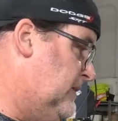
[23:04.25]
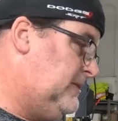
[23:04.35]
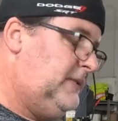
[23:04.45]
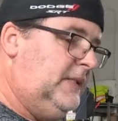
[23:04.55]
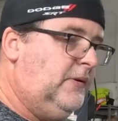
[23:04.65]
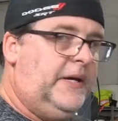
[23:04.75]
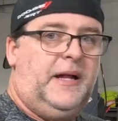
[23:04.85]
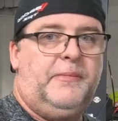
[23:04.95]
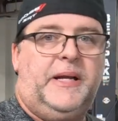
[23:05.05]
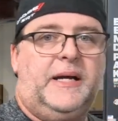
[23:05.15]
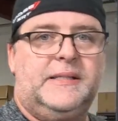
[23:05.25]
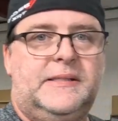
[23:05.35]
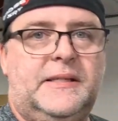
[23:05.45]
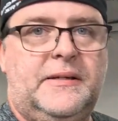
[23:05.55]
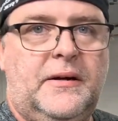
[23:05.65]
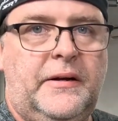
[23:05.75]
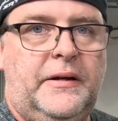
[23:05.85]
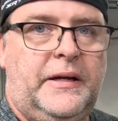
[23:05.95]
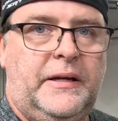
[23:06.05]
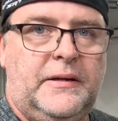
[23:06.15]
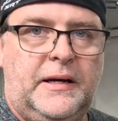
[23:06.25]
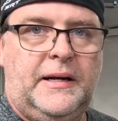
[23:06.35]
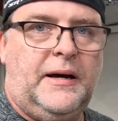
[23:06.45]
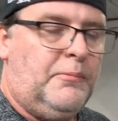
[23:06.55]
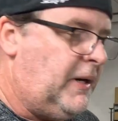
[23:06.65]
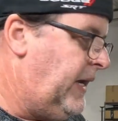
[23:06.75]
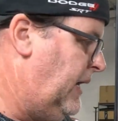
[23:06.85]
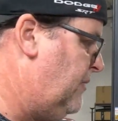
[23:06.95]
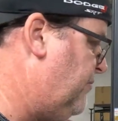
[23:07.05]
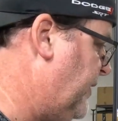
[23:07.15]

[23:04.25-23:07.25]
seal kit, I mean, I could sit there and cut it out by hand,